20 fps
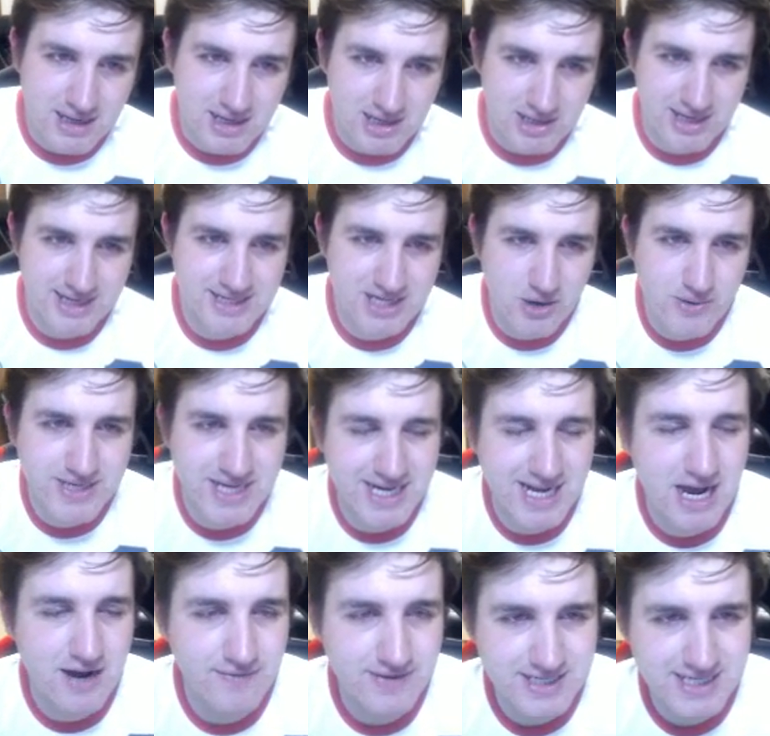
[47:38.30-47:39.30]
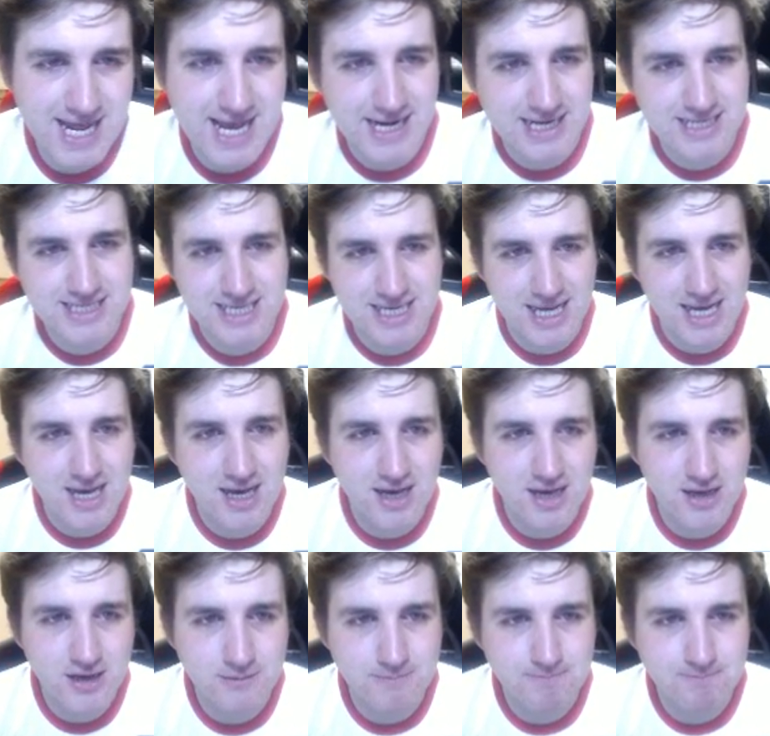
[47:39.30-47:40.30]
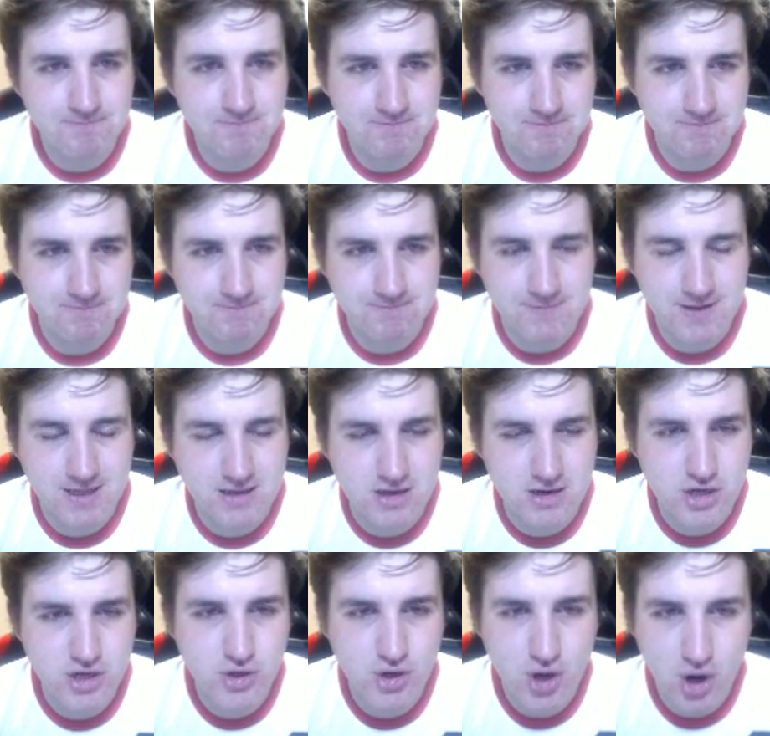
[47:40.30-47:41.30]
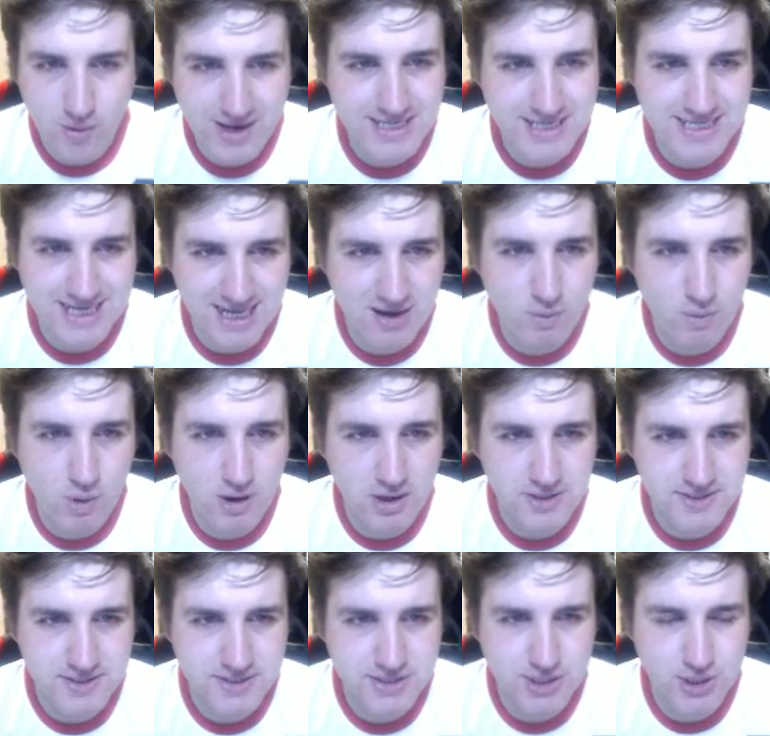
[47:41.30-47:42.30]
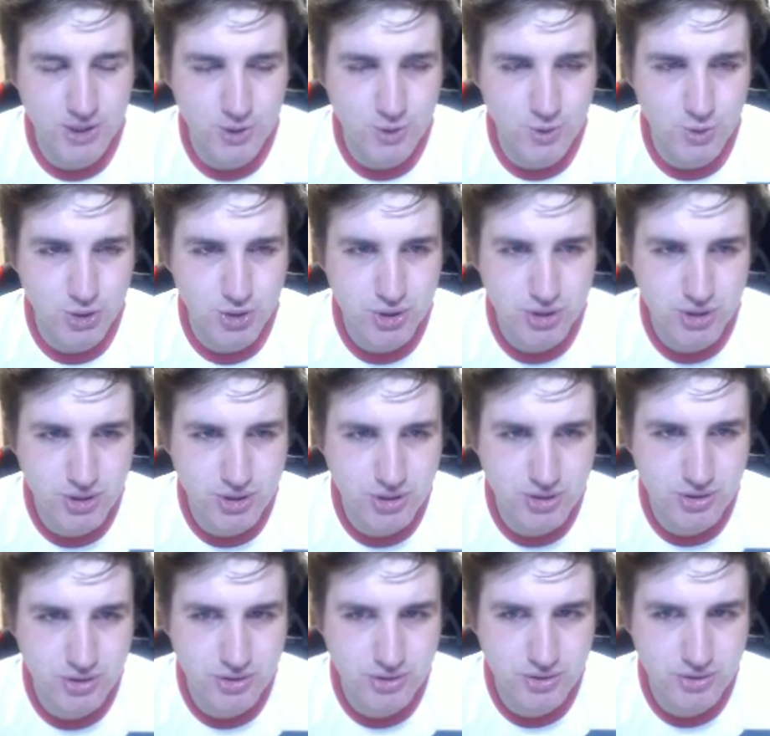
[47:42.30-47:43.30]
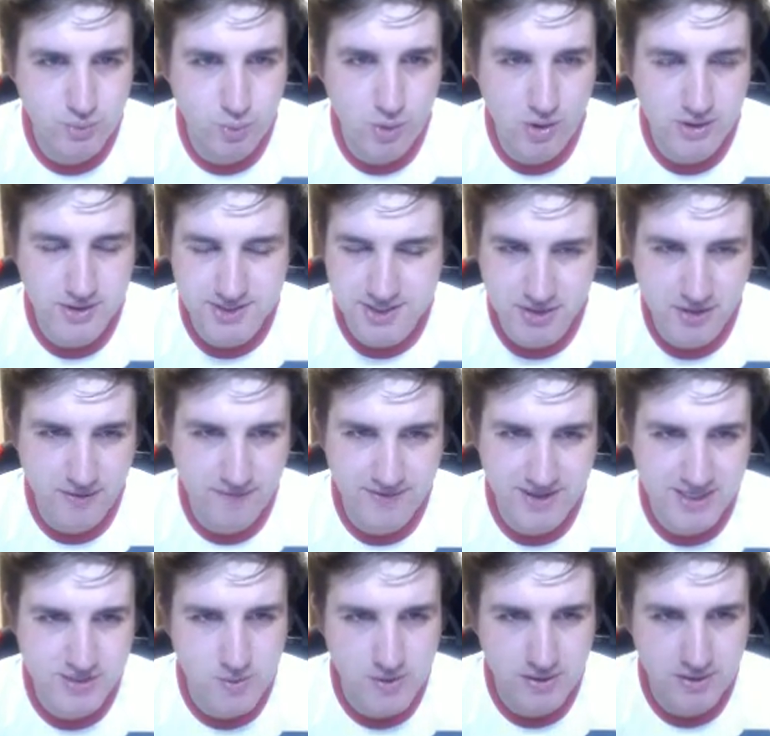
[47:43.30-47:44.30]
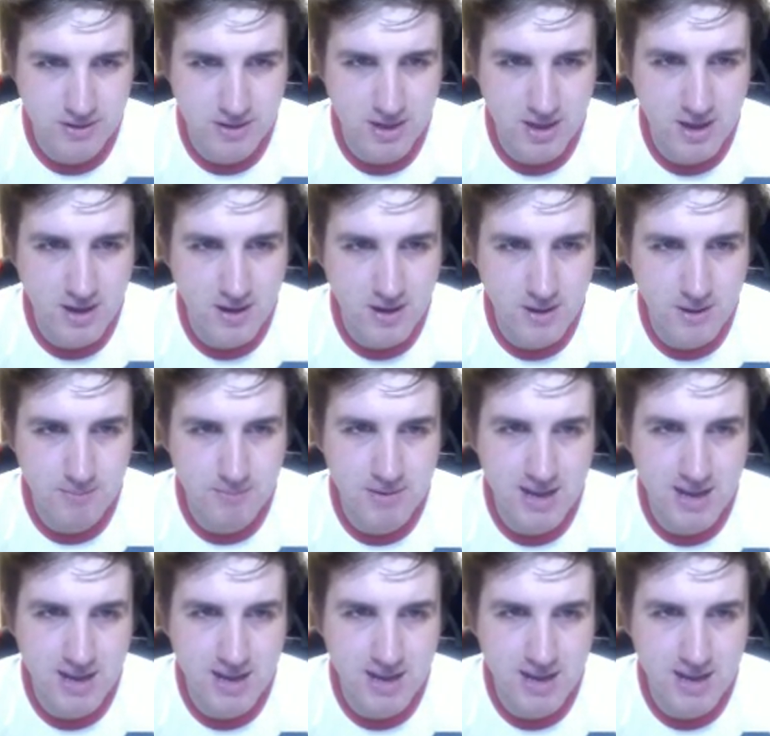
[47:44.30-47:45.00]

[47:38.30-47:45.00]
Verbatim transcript: Let's go Dani Alves next. Um, no idea what to what to do for this one. Um,